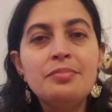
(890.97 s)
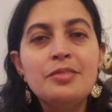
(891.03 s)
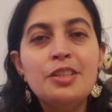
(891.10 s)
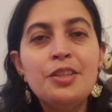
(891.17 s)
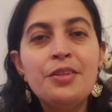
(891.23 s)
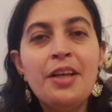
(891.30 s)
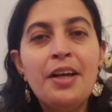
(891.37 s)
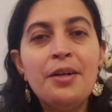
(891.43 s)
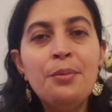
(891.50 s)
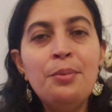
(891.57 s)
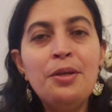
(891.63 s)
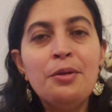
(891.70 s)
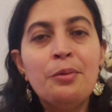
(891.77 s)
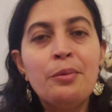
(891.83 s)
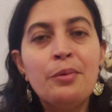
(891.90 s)
So that'll
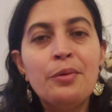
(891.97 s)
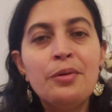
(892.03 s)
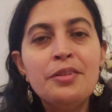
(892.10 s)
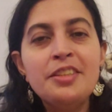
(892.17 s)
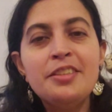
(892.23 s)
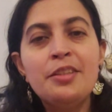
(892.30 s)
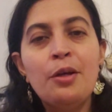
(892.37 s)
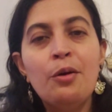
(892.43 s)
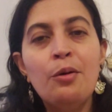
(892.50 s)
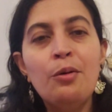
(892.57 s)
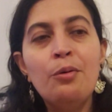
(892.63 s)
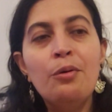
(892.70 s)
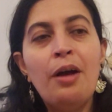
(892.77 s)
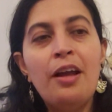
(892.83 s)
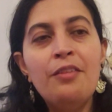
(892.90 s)
be cool.
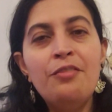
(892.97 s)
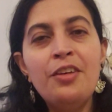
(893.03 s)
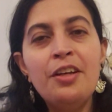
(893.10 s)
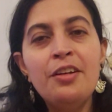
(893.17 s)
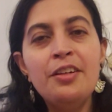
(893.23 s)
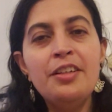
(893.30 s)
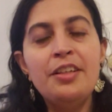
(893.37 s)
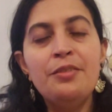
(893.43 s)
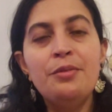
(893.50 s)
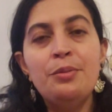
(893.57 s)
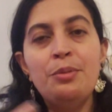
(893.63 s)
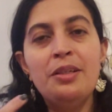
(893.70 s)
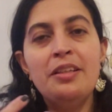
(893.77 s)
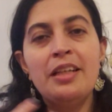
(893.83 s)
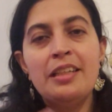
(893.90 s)
So I figured it would
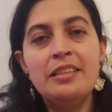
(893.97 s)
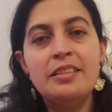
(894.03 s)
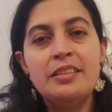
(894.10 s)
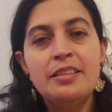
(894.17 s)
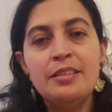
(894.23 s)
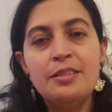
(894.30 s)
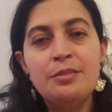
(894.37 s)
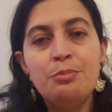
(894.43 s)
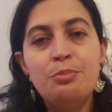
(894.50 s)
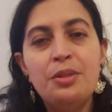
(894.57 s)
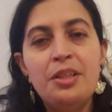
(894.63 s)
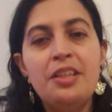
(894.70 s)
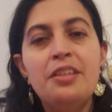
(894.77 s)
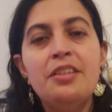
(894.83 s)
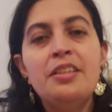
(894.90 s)
be nice to
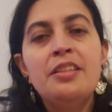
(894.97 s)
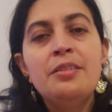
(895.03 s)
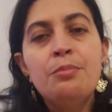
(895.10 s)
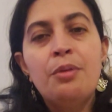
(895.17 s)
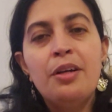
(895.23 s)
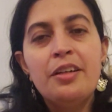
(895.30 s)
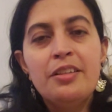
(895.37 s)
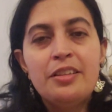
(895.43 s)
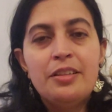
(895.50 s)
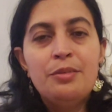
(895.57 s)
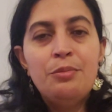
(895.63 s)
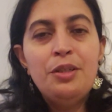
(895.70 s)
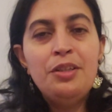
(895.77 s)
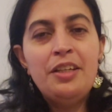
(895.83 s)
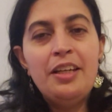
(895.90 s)
be part of the
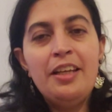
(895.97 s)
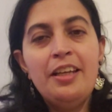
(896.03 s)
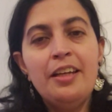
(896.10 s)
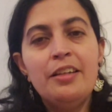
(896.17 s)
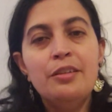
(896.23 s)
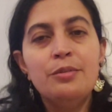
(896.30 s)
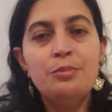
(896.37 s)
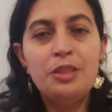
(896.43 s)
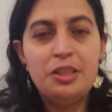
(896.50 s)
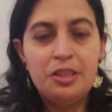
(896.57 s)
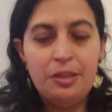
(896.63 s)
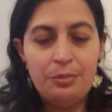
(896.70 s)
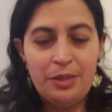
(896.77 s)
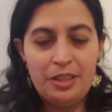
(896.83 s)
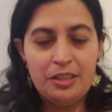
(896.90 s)
community. I know
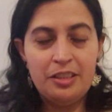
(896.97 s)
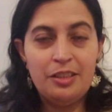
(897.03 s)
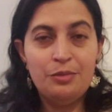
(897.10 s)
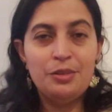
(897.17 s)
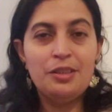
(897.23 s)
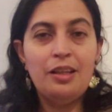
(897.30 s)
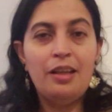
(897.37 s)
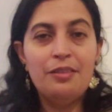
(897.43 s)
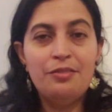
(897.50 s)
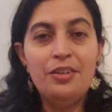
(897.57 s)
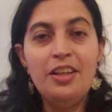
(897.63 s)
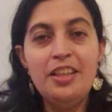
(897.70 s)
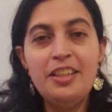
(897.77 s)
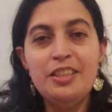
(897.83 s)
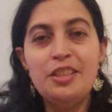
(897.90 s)
Michi mentioned it was a lot of
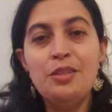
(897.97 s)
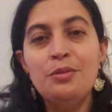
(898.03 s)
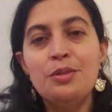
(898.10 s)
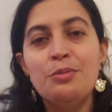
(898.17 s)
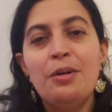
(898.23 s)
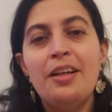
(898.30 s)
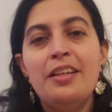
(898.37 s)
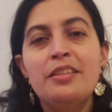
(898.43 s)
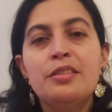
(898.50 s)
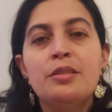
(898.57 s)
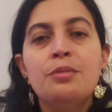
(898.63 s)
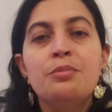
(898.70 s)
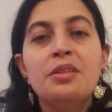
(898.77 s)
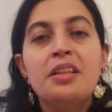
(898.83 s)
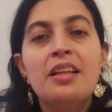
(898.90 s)
fun, and she was right. So
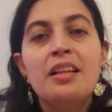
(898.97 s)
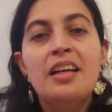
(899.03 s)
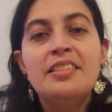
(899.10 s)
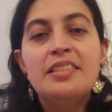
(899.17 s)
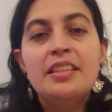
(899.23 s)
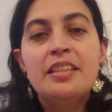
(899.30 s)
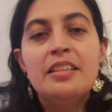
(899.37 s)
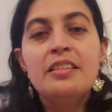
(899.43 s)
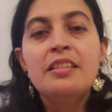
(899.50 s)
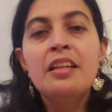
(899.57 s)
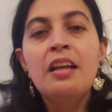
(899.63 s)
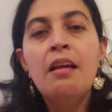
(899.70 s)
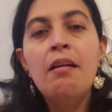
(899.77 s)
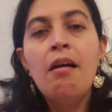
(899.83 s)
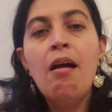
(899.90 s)
I'm really glad that
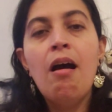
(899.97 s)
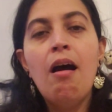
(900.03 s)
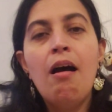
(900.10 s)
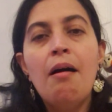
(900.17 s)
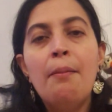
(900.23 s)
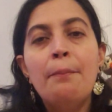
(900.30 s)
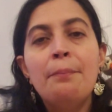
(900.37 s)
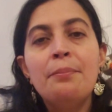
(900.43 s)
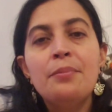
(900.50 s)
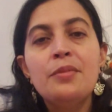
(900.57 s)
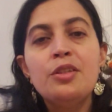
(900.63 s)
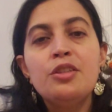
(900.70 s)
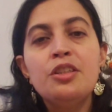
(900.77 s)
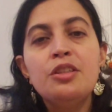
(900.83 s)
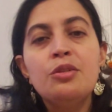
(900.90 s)

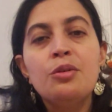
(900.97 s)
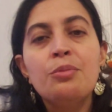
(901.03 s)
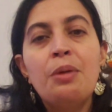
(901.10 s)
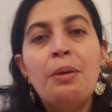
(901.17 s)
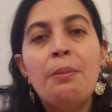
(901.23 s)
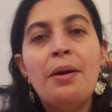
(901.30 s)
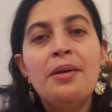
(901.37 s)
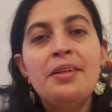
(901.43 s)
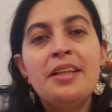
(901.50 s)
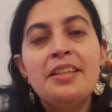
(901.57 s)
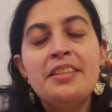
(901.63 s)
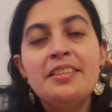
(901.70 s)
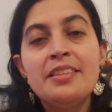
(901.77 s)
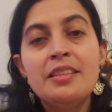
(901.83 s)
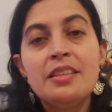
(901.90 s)
she told me about it.